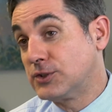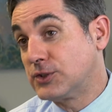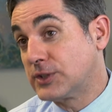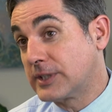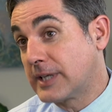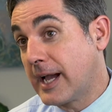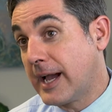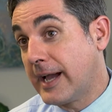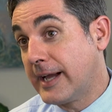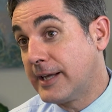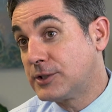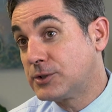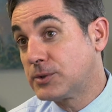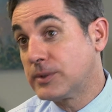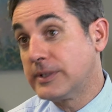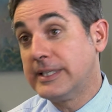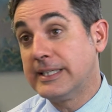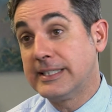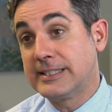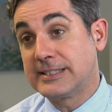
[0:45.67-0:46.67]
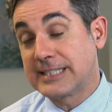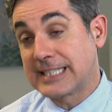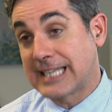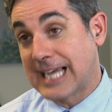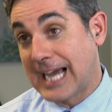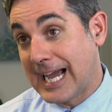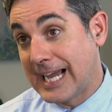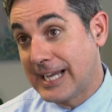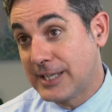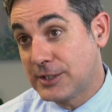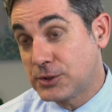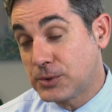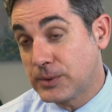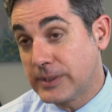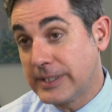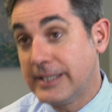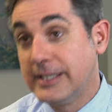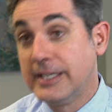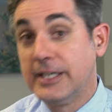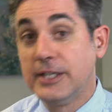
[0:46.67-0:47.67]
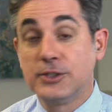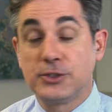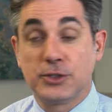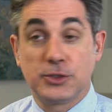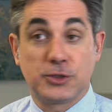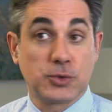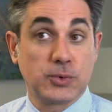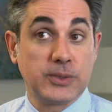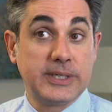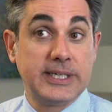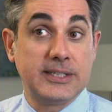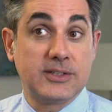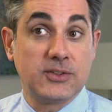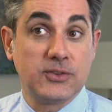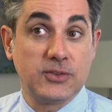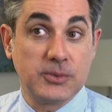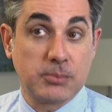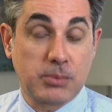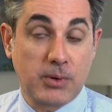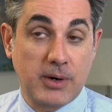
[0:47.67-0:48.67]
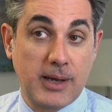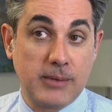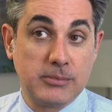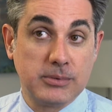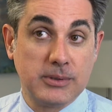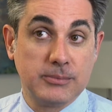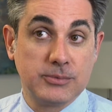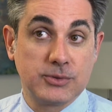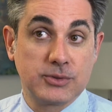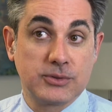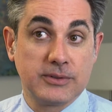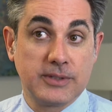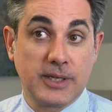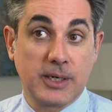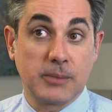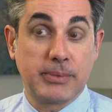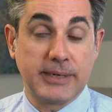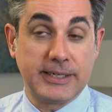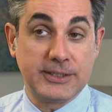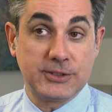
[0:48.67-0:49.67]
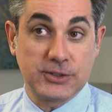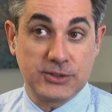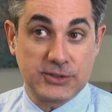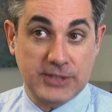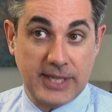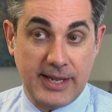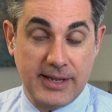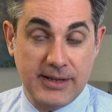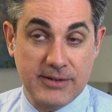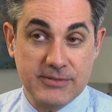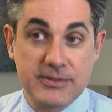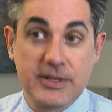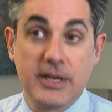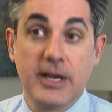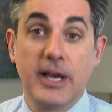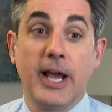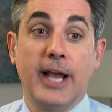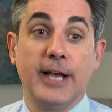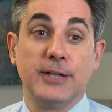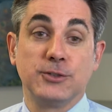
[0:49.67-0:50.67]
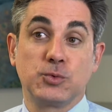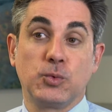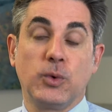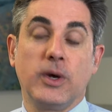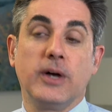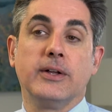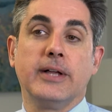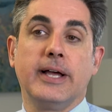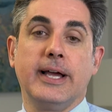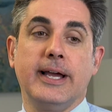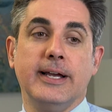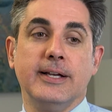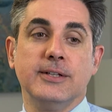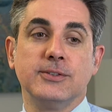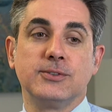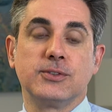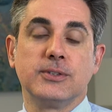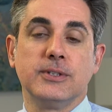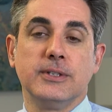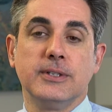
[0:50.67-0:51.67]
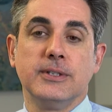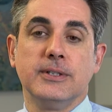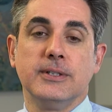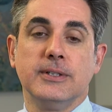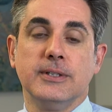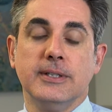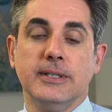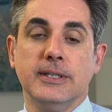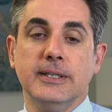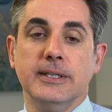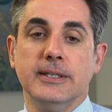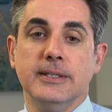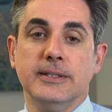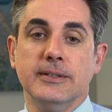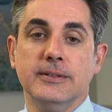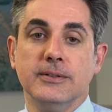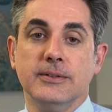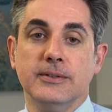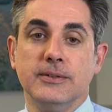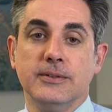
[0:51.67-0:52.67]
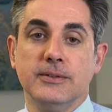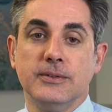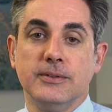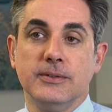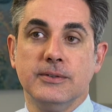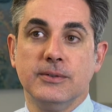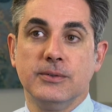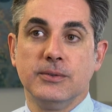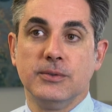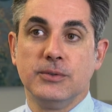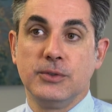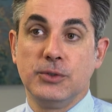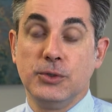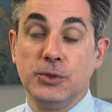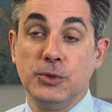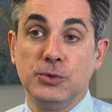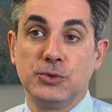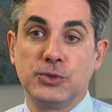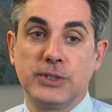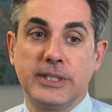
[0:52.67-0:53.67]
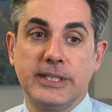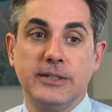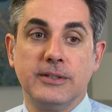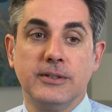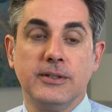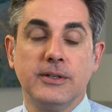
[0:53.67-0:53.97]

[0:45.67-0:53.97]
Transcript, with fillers: psychiatry and psychiatry to treat the problems that our patients have, as well as uh, using